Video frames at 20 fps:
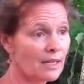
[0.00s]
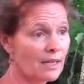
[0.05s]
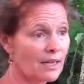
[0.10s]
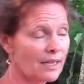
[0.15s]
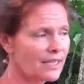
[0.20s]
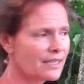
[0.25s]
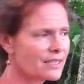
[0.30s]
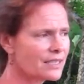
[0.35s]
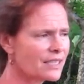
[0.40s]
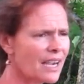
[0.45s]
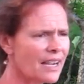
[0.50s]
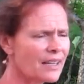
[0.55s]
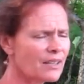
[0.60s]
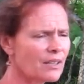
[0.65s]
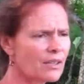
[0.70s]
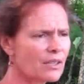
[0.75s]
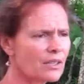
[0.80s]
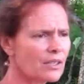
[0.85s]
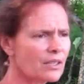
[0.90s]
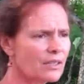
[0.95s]
Uh, it's kind
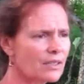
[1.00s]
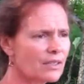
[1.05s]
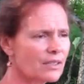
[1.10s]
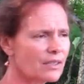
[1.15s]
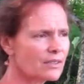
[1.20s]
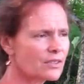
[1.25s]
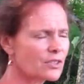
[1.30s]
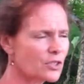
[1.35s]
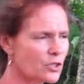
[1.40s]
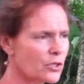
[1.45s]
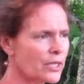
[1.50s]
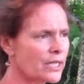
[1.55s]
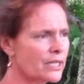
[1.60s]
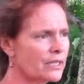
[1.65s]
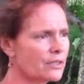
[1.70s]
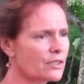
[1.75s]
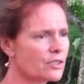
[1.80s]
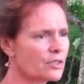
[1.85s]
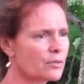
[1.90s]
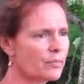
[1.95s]
of
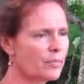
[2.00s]
strange,